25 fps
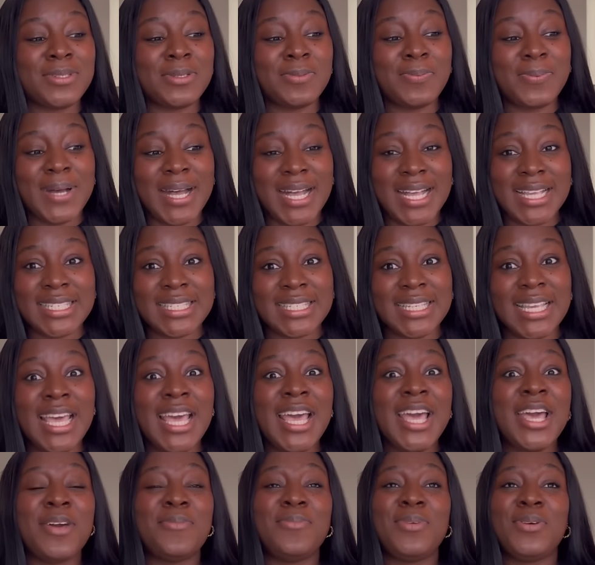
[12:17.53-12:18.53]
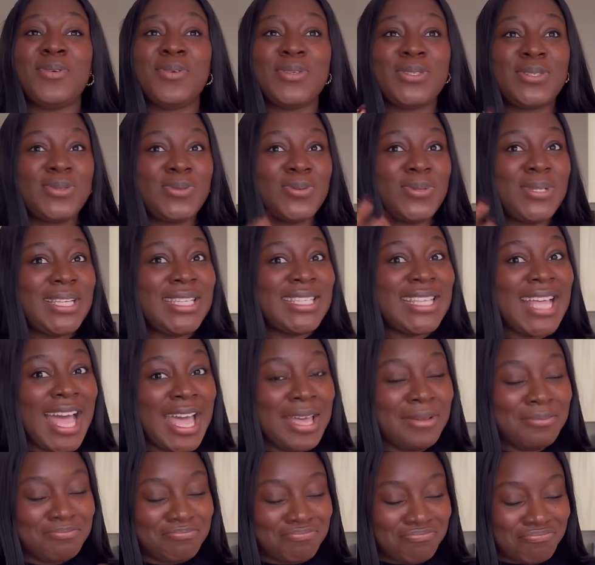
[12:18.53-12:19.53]
to pass because it's only
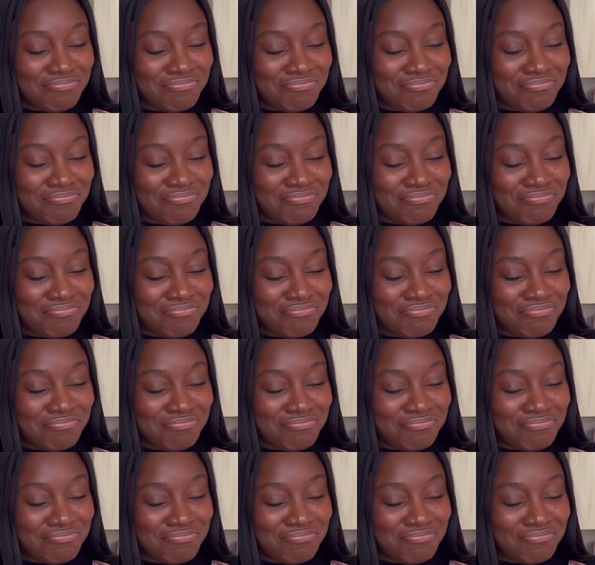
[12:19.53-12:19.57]
time.